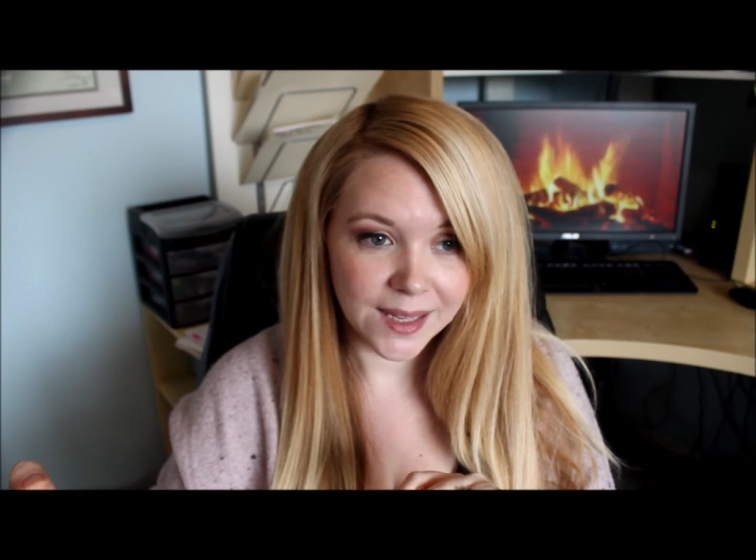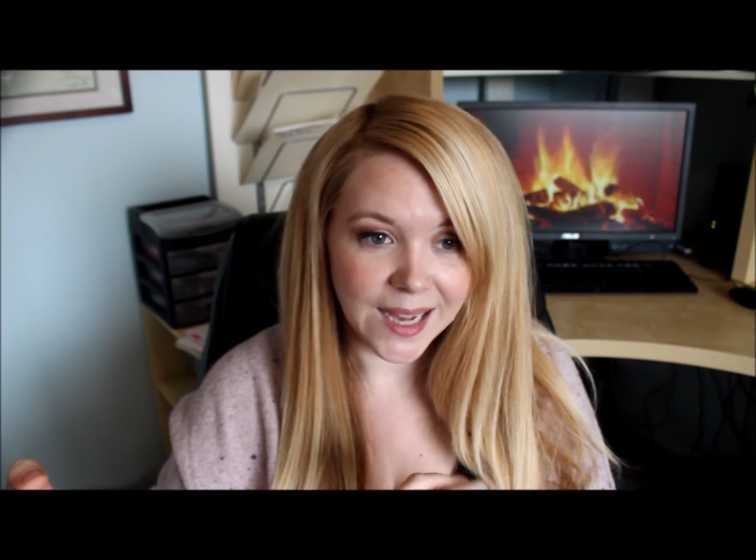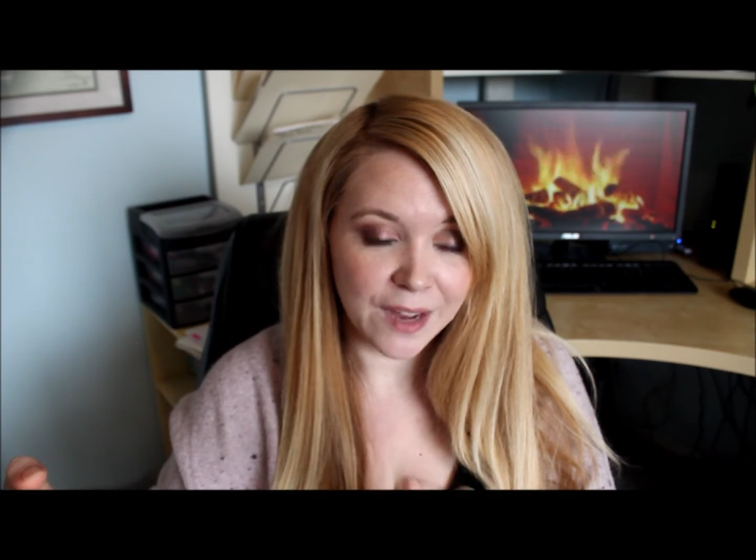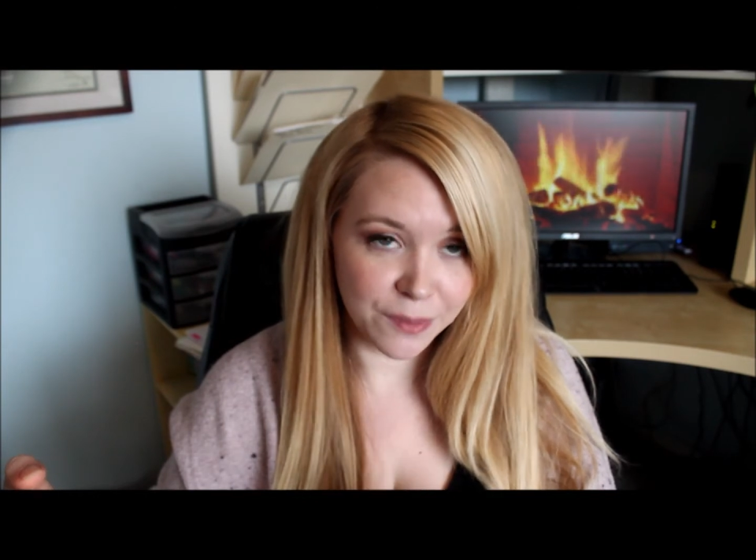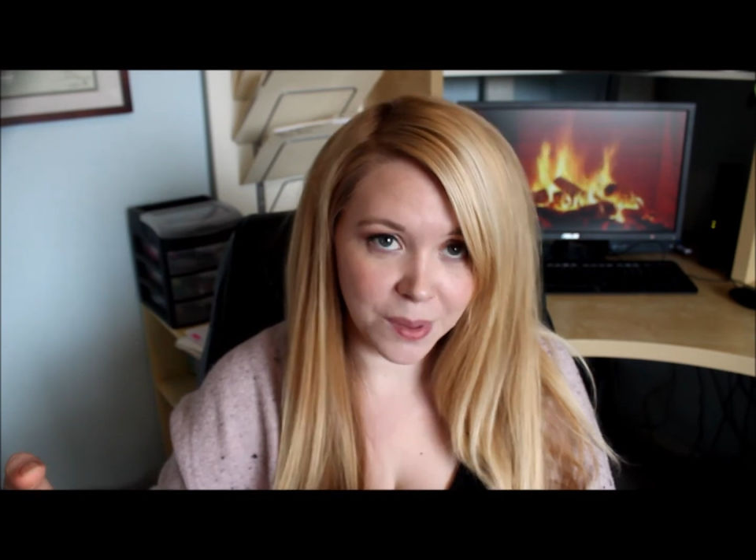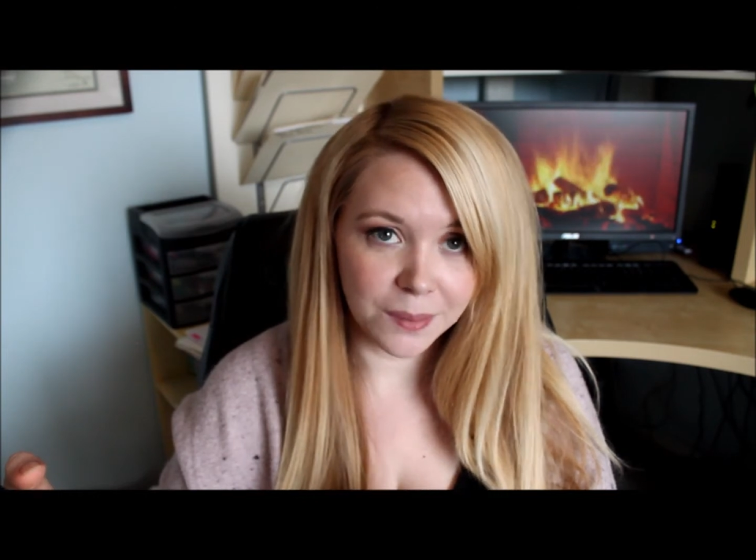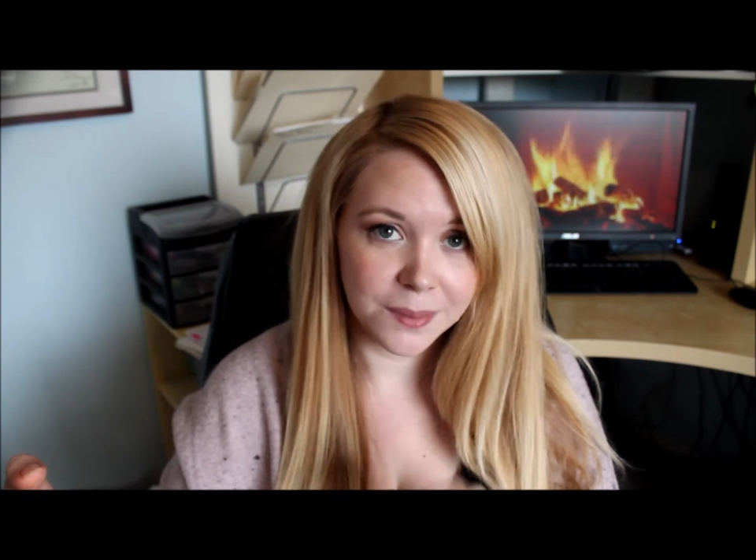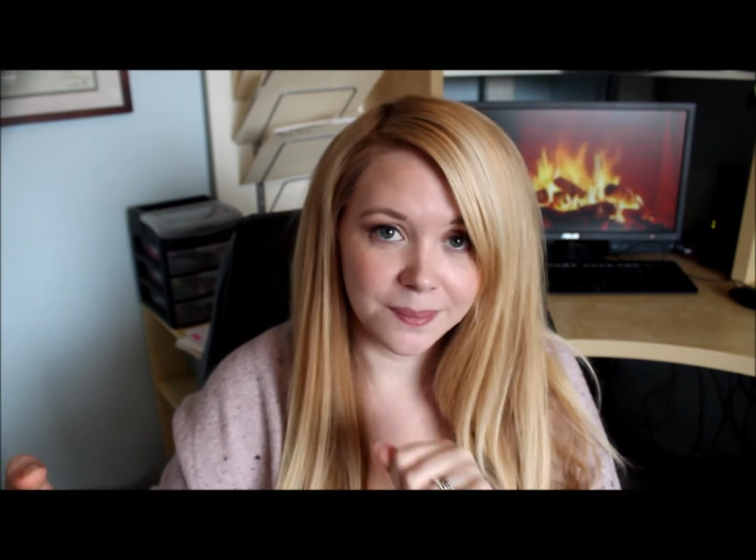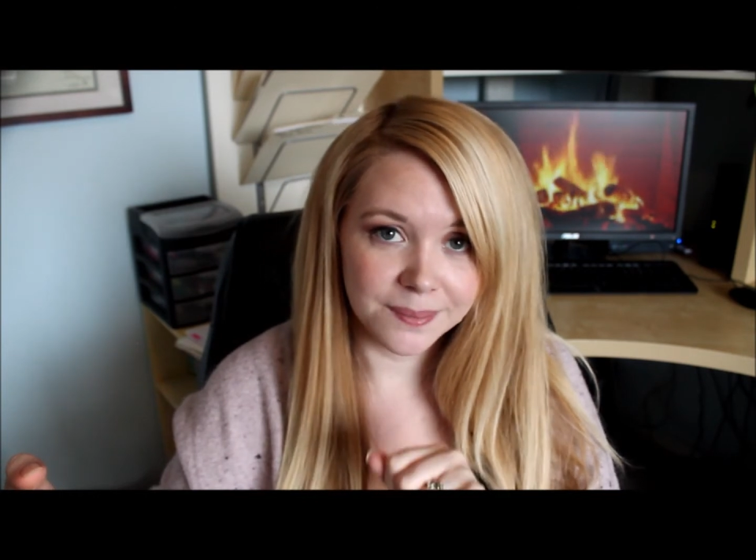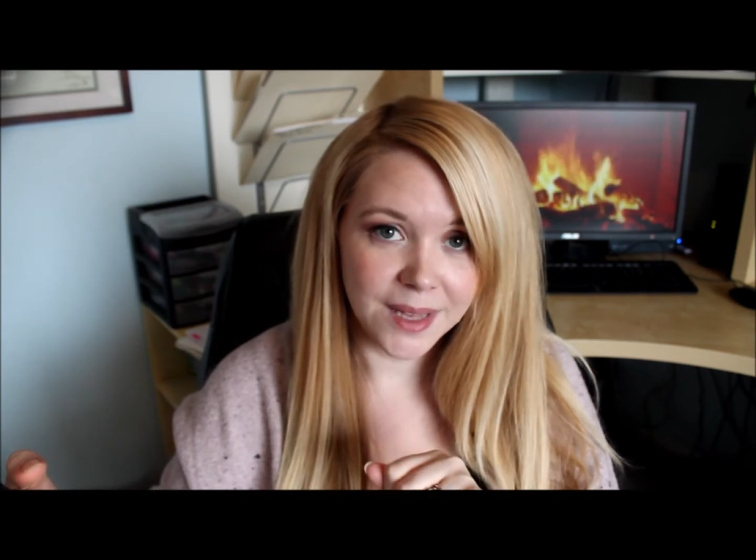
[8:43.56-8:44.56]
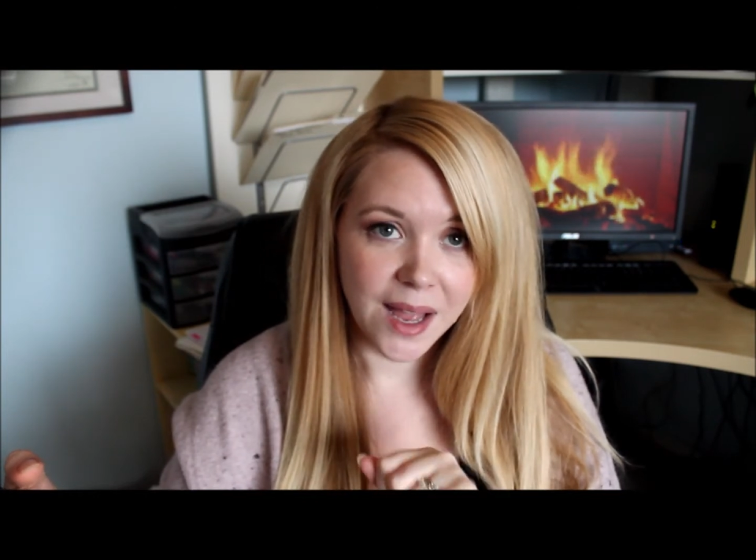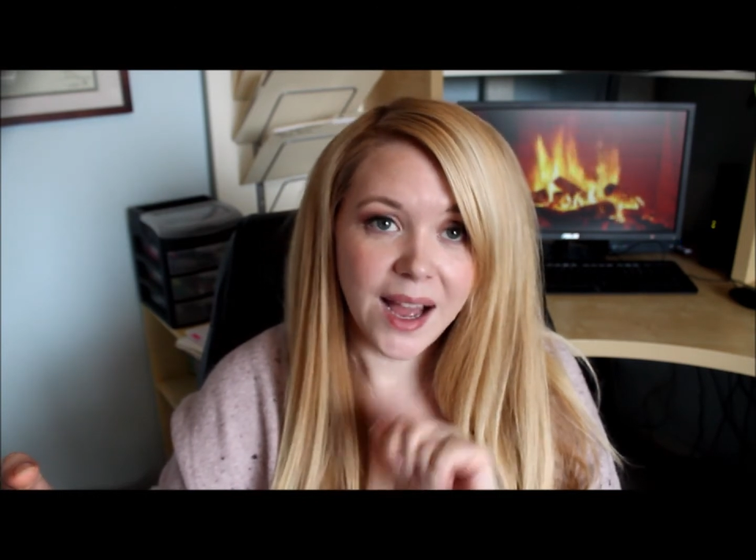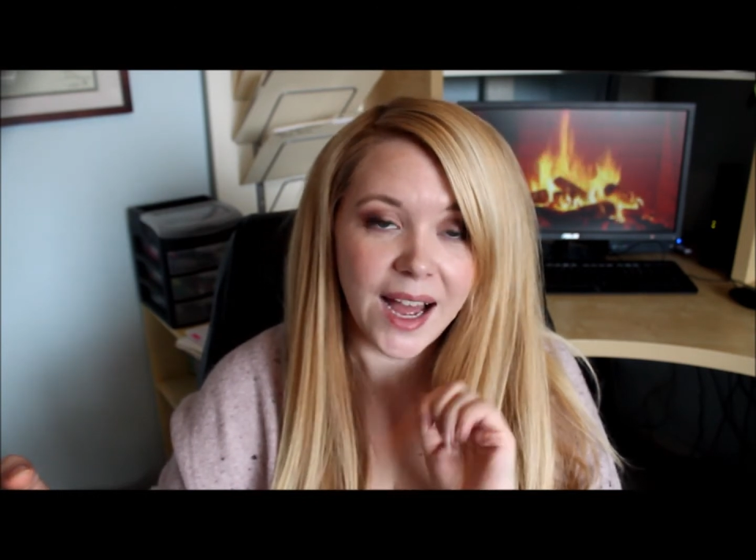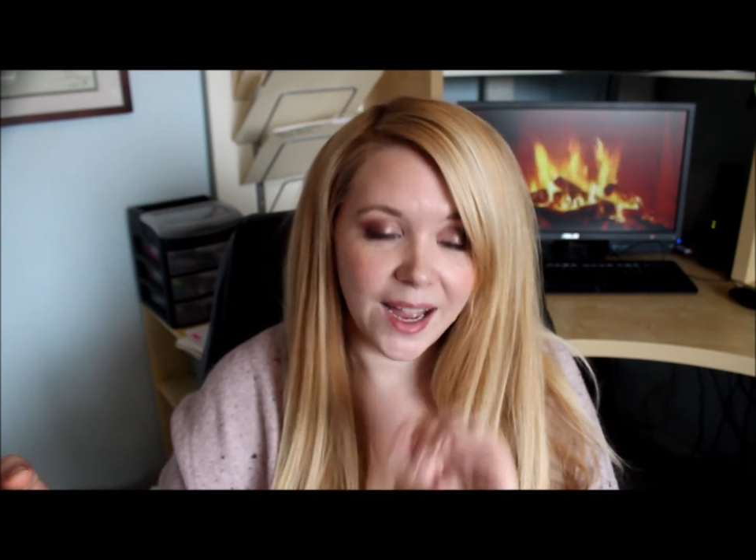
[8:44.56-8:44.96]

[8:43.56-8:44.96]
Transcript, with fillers: I have a problem. I